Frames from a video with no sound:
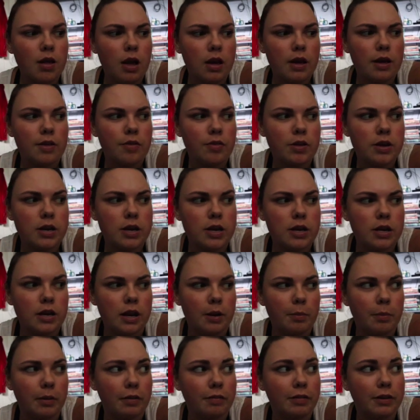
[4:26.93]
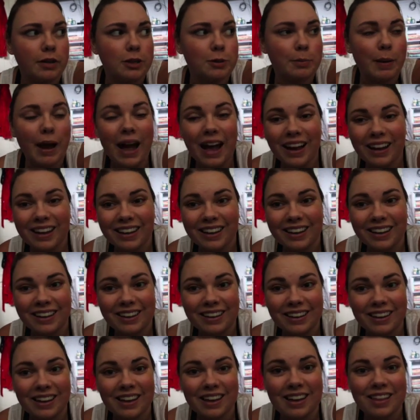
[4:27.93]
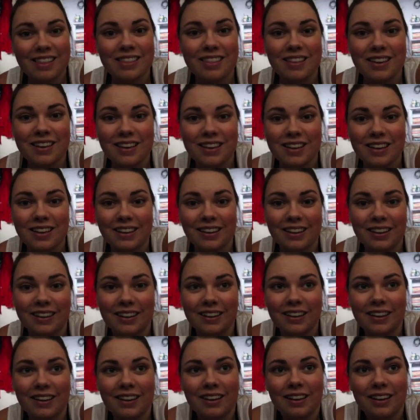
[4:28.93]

and then I'm gonna finish packing, and then